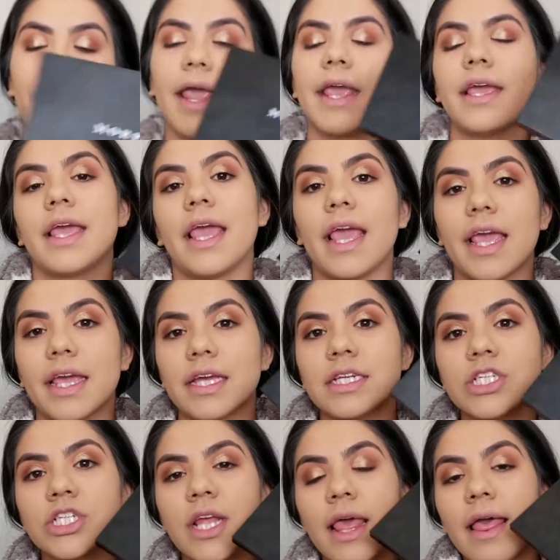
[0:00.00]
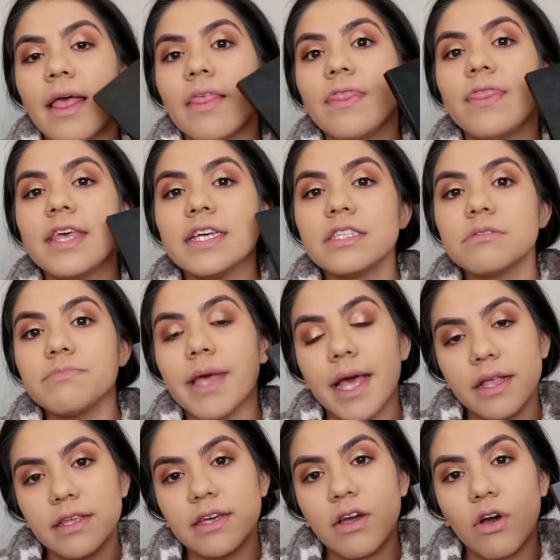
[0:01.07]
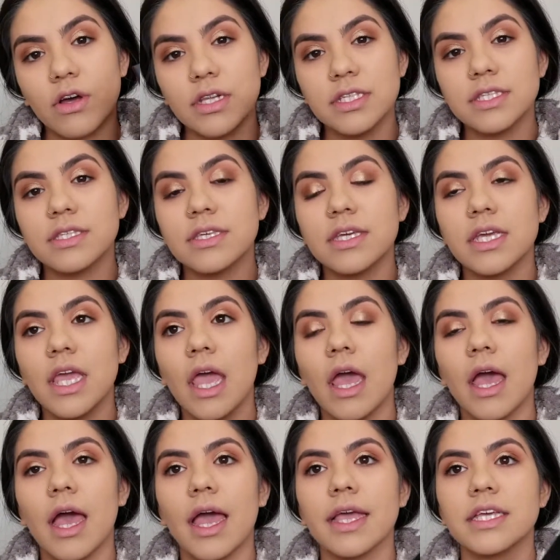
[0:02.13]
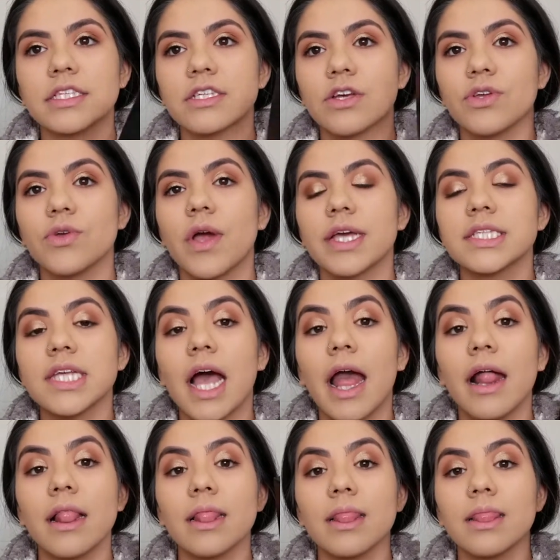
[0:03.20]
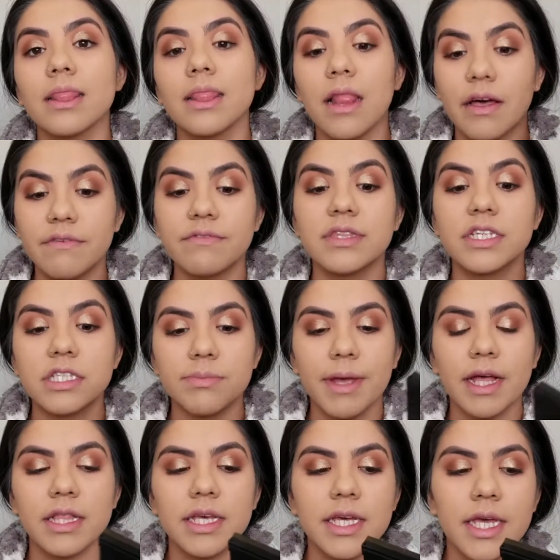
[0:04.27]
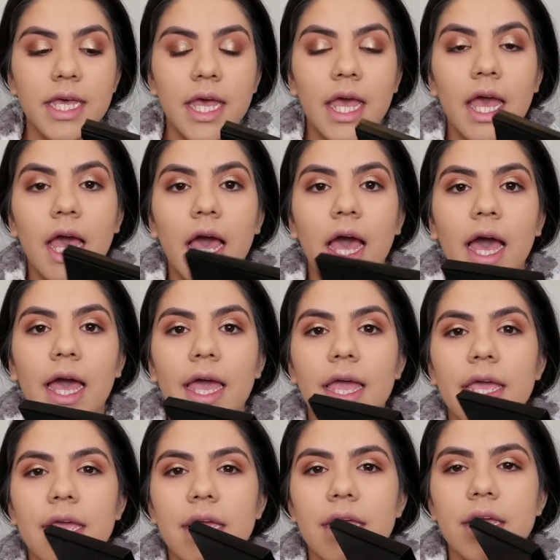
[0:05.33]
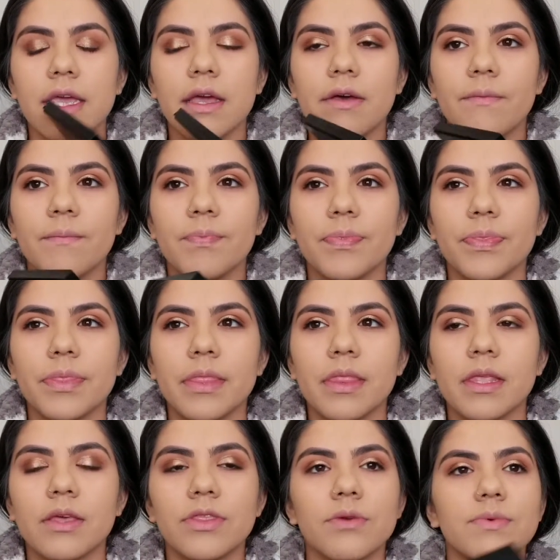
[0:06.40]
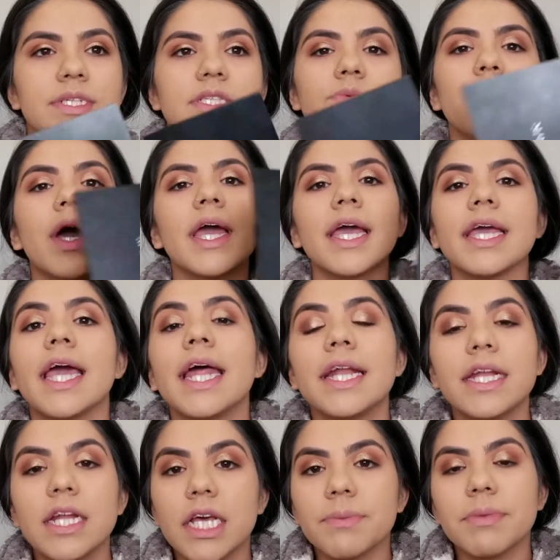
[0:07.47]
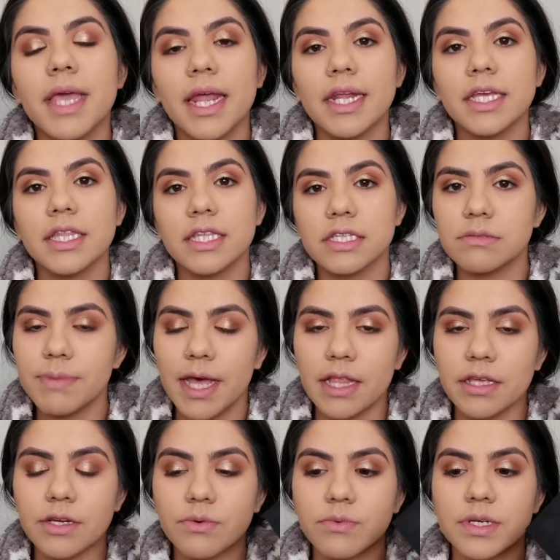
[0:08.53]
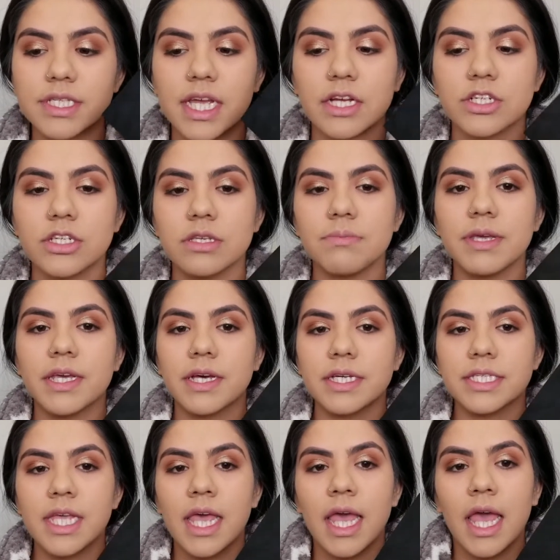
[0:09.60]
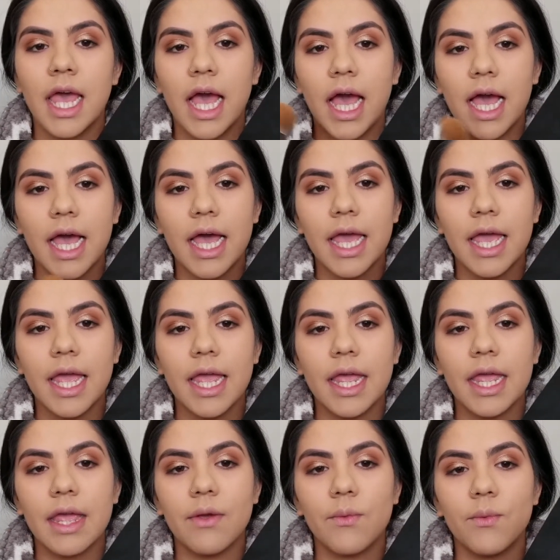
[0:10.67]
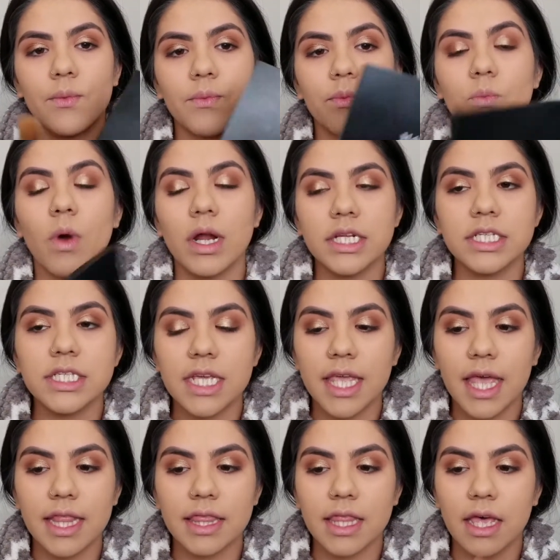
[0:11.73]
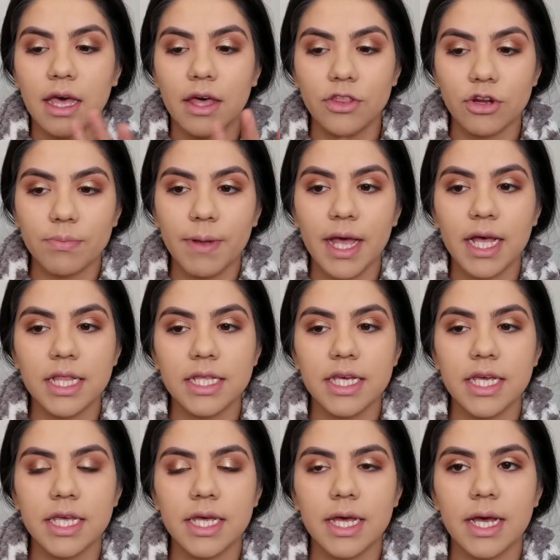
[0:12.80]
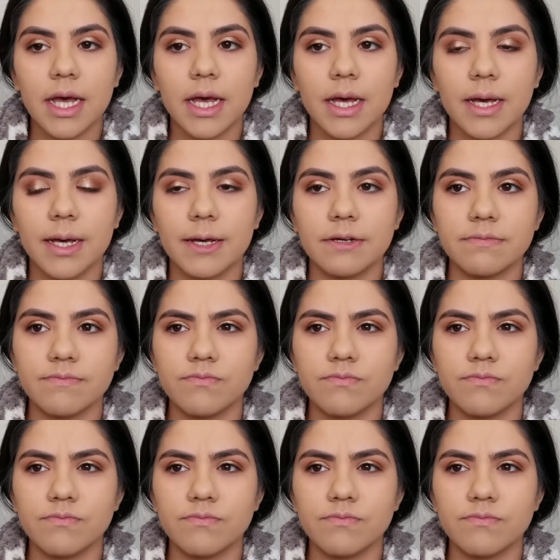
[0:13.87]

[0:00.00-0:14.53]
8H. This palette, honestly, I can tell you guys, I love this palette. The reason why I ended up getting this palette was actually because I wanted to get the other palette, or